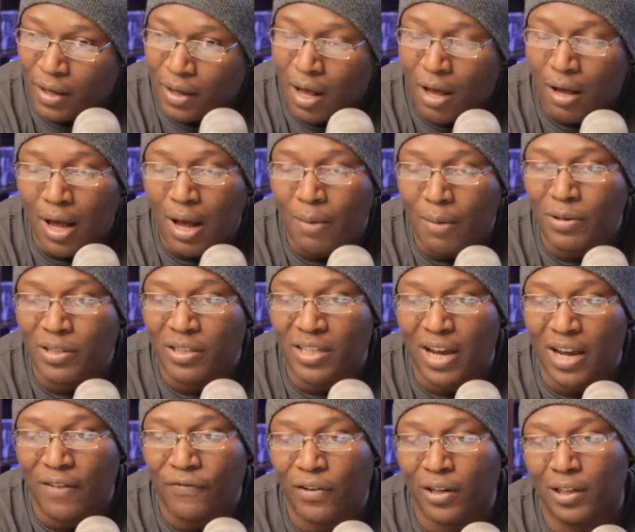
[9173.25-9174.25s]
Oh, I would
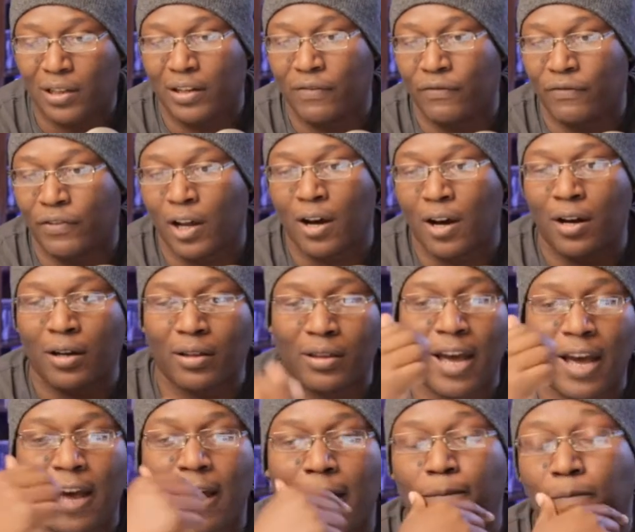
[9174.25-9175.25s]
definitely vlog
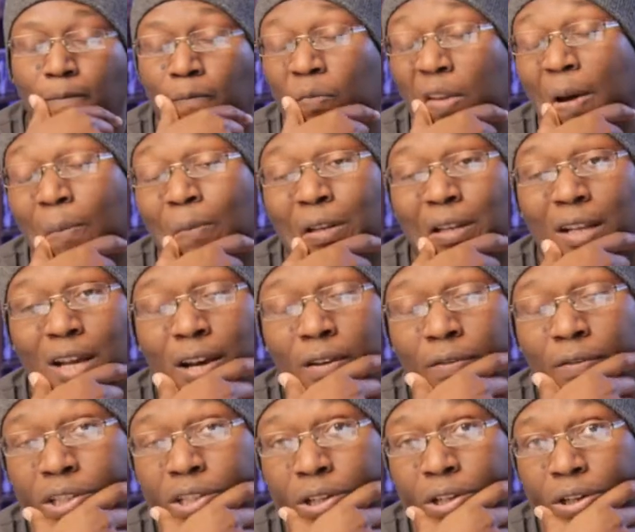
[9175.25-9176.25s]
that. I would
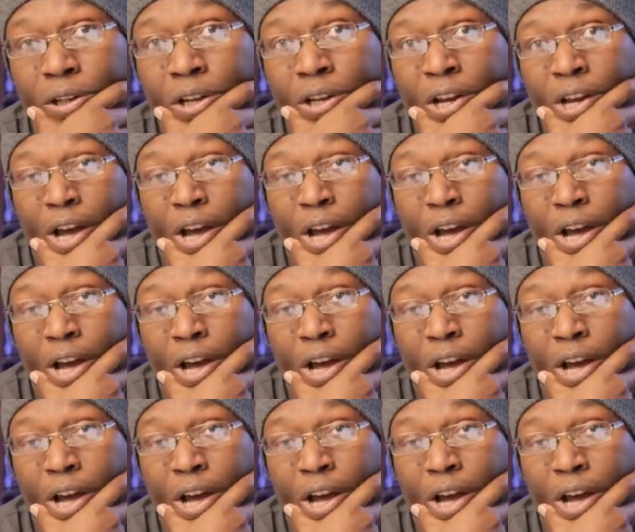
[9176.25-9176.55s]
love to.